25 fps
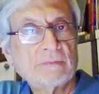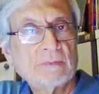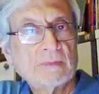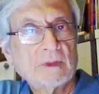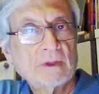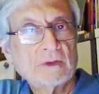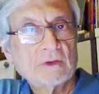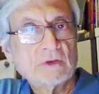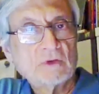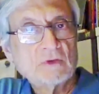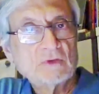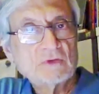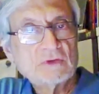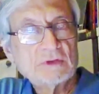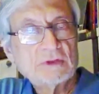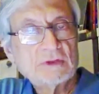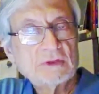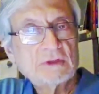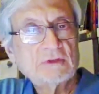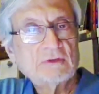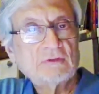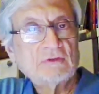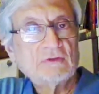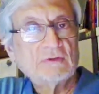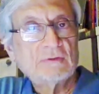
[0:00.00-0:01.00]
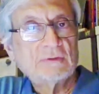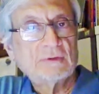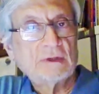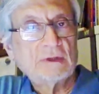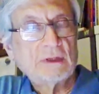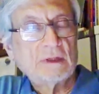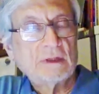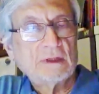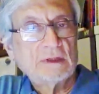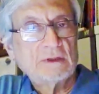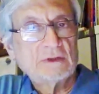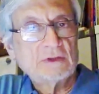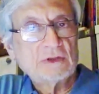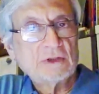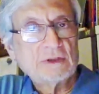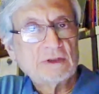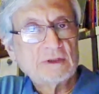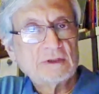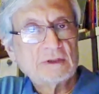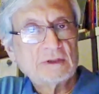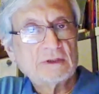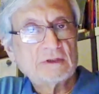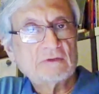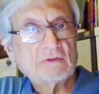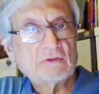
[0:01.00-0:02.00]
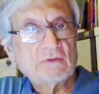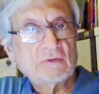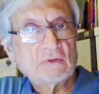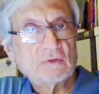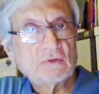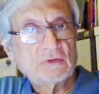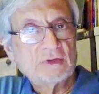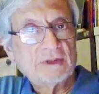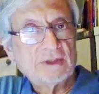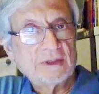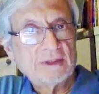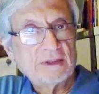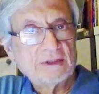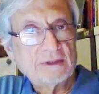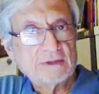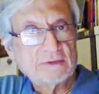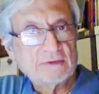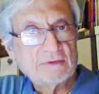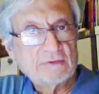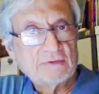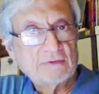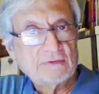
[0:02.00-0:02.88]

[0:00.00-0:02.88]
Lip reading: accusative, genitive, or dative.